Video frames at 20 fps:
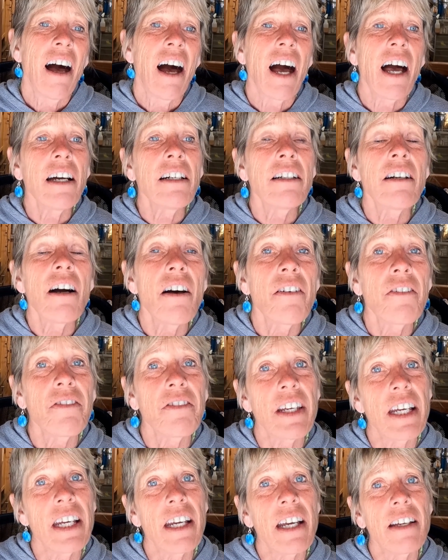I
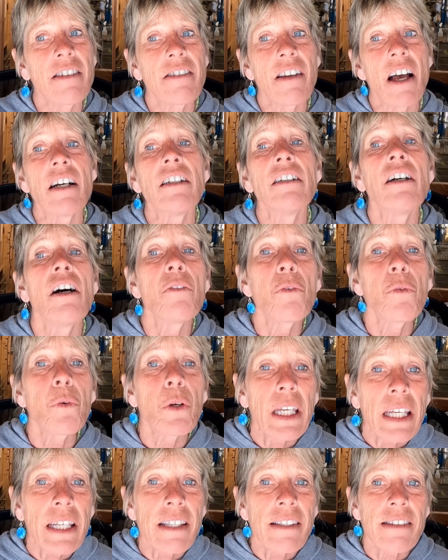love days, I love
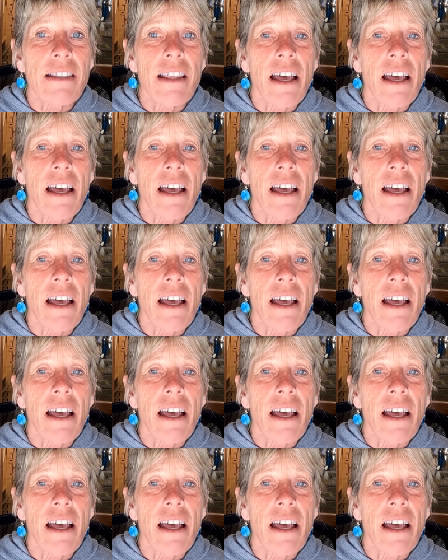weeks